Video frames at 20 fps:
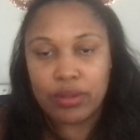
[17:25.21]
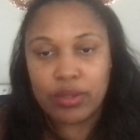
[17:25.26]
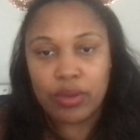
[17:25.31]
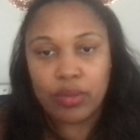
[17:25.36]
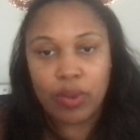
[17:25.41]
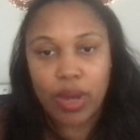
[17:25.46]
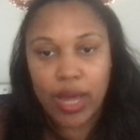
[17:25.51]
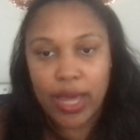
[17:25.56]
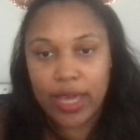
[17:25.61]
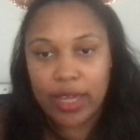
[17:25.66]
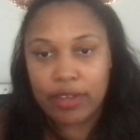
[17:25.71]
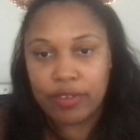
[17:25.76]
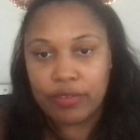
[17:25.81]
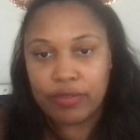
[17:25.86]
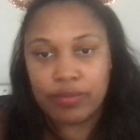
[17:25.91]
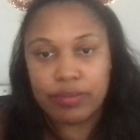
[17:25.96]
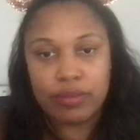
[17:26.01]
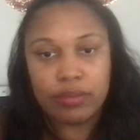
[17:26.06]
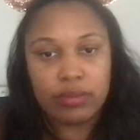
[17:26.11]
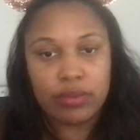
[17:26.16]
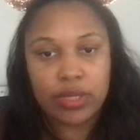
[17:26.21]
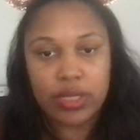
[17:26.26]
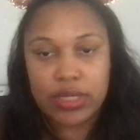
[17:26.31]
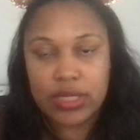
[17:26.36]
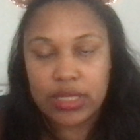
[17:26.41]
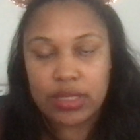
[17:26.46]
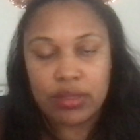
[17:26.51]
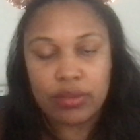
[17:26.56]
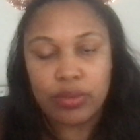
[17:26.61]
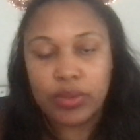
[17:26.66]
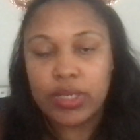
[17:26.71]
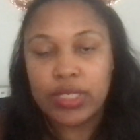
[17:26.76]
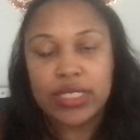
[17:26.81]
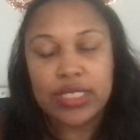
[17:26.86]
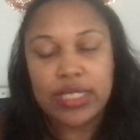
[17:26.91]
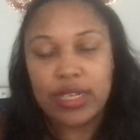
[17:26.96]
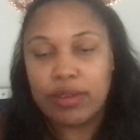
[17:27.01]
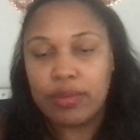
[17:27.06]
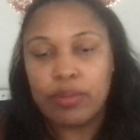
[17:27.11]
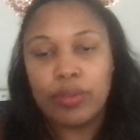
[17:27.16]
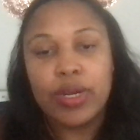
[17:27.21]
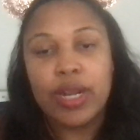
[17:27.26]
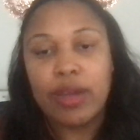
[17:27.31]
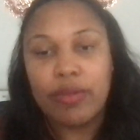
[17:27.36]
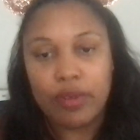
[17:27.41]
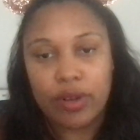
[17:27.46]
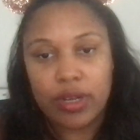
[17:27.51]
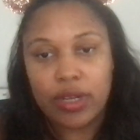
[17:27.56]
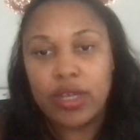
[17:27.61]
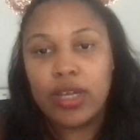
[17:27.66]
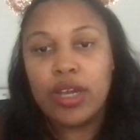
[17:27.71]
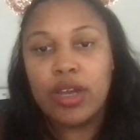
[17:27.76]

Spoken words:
the wife, whatever.